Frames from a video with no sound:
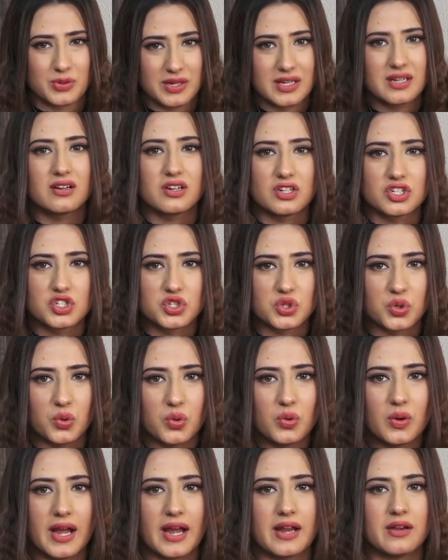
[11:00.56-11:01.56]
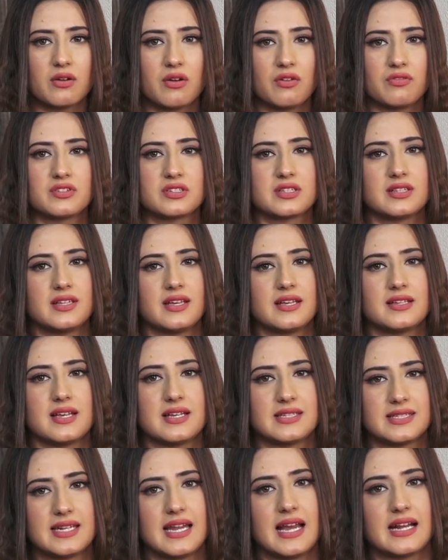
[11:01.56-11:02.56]
doing a show, and obviously
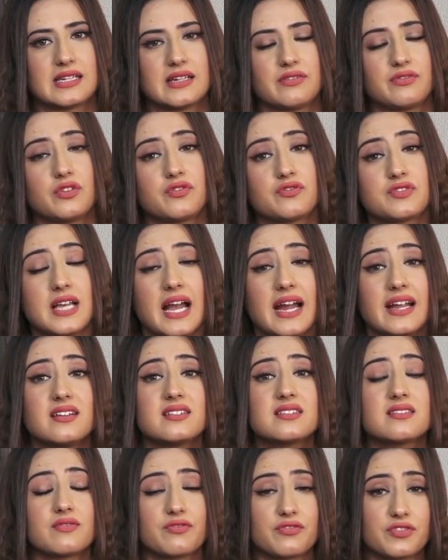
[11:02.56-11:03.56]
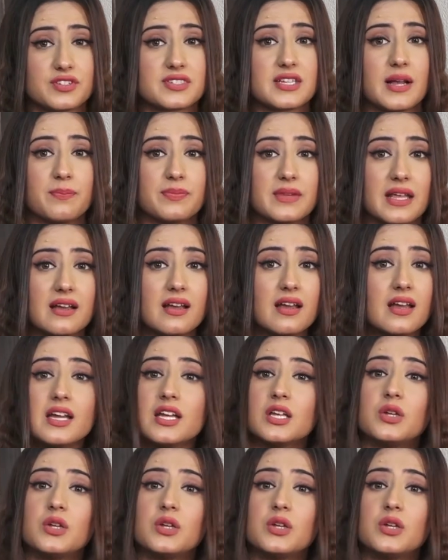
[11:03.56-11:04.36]
as an actor, if you've signed for something,